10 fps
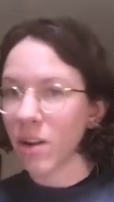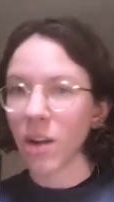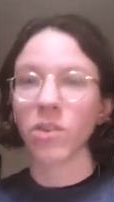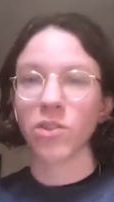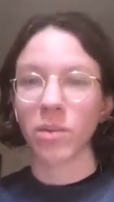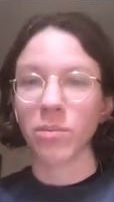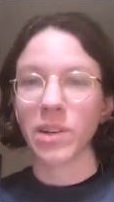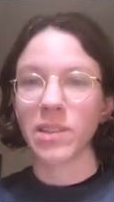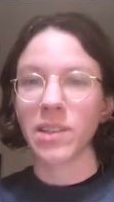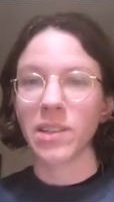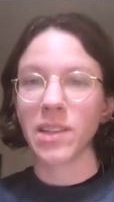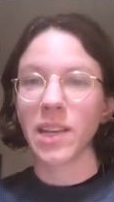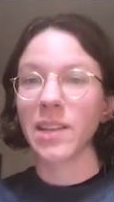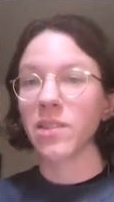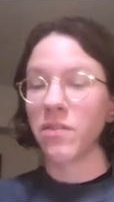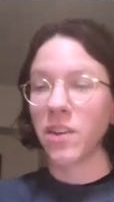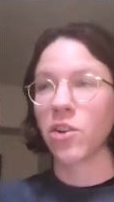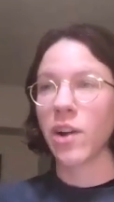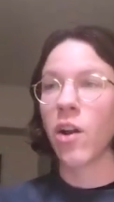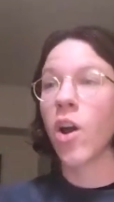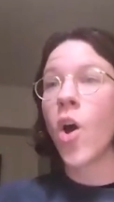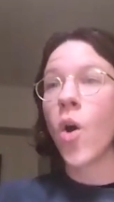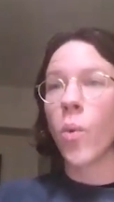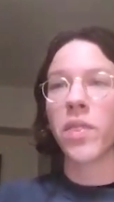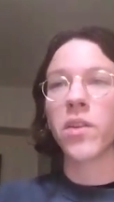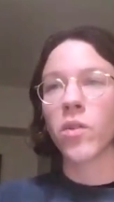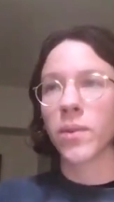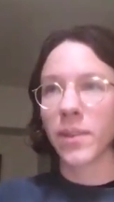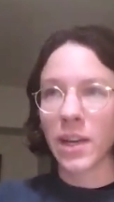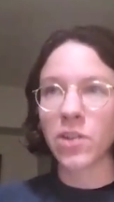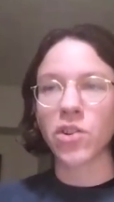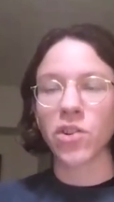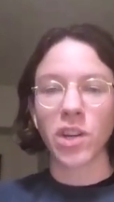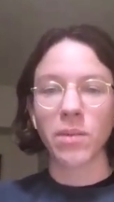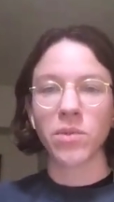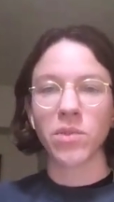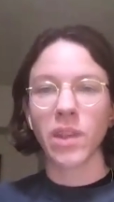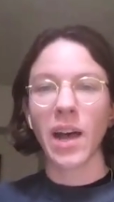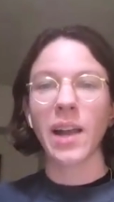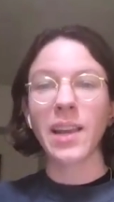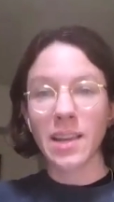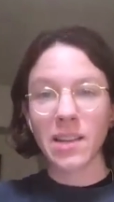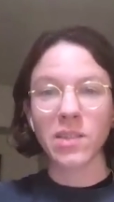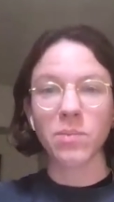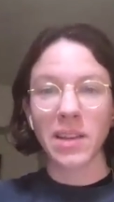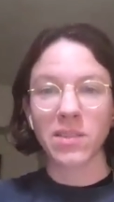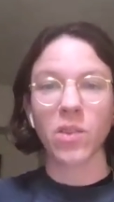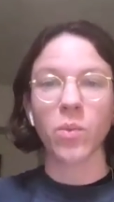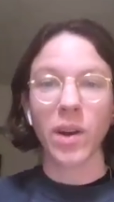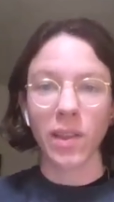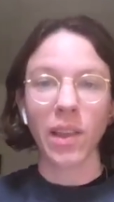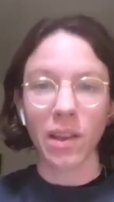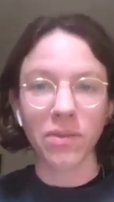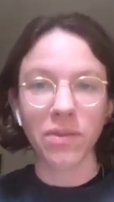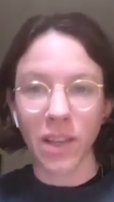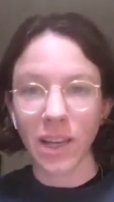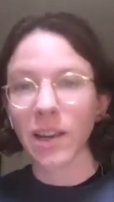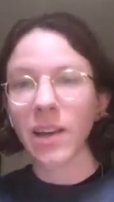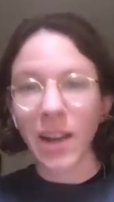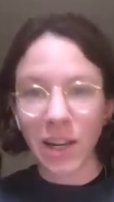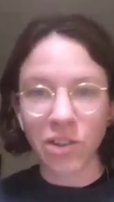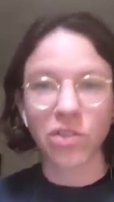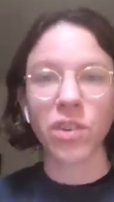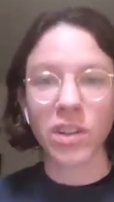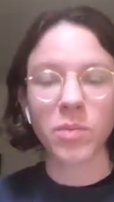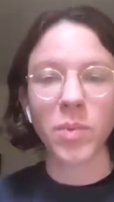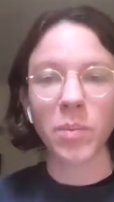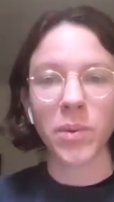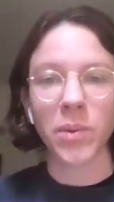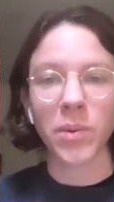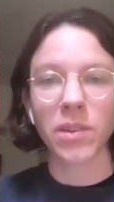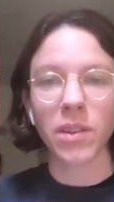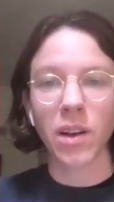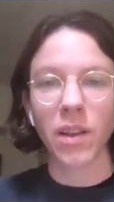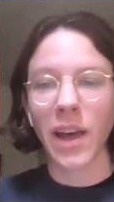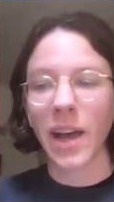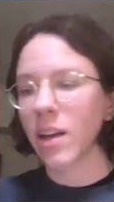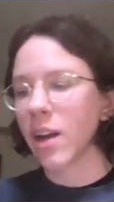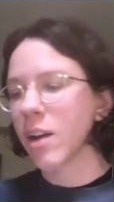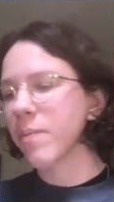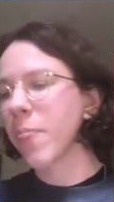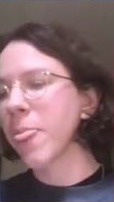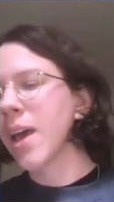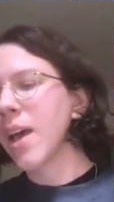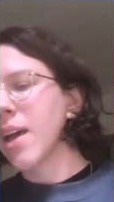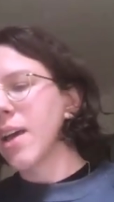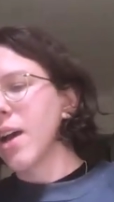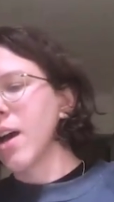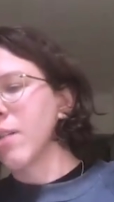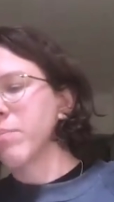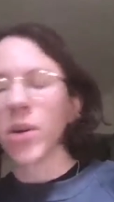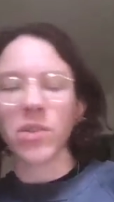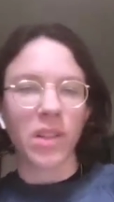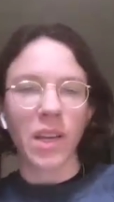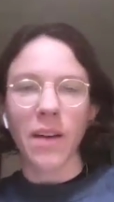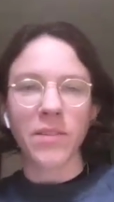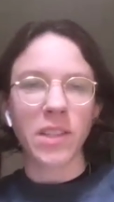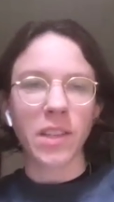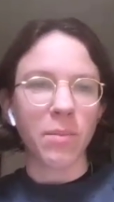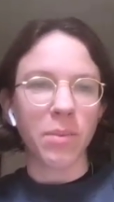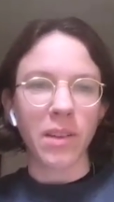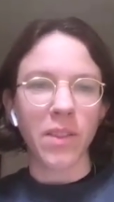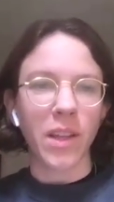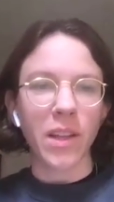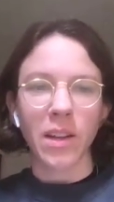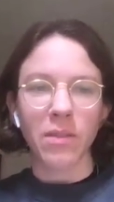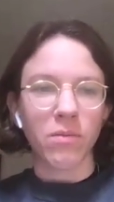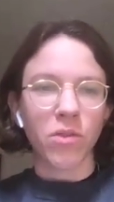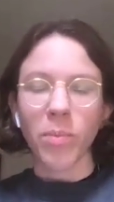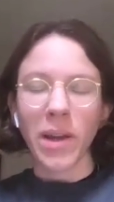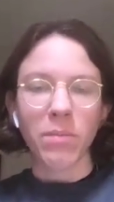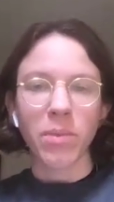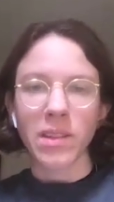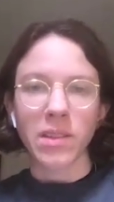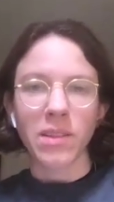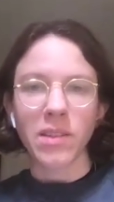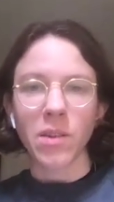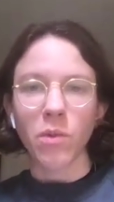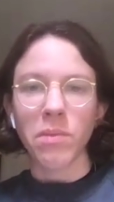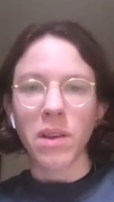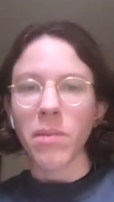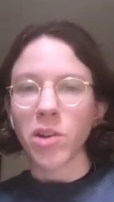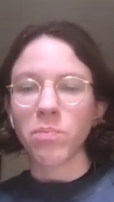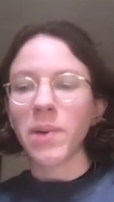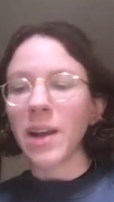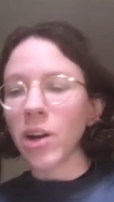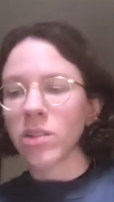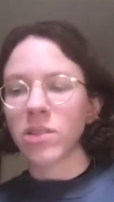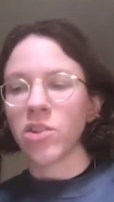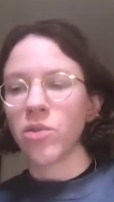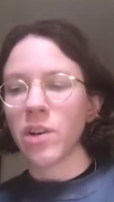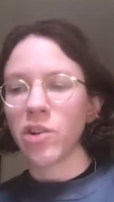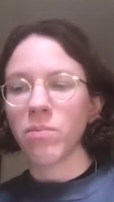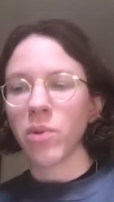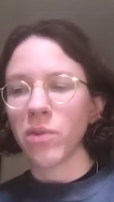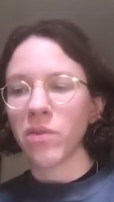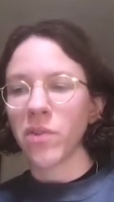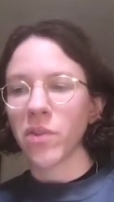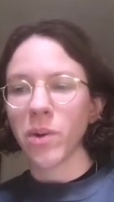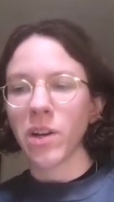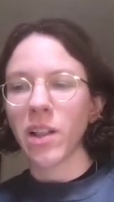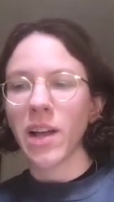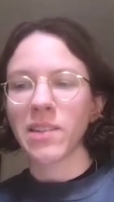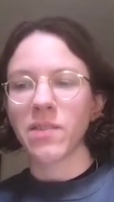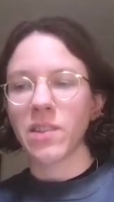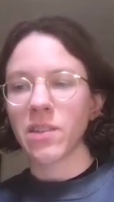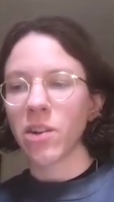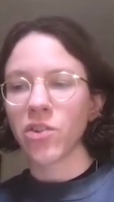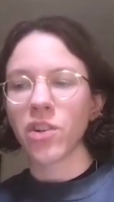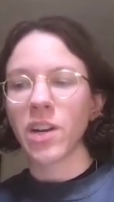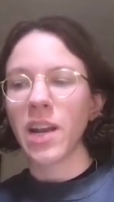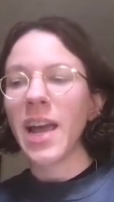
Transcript: or a Donald Trump presidency, and to figure out what their own relationship to that is based on where they live. Like, I just trust people on that. Personally, obviously, I believe that if Joe Biden presidency would be a much better situation, both for the working class of this country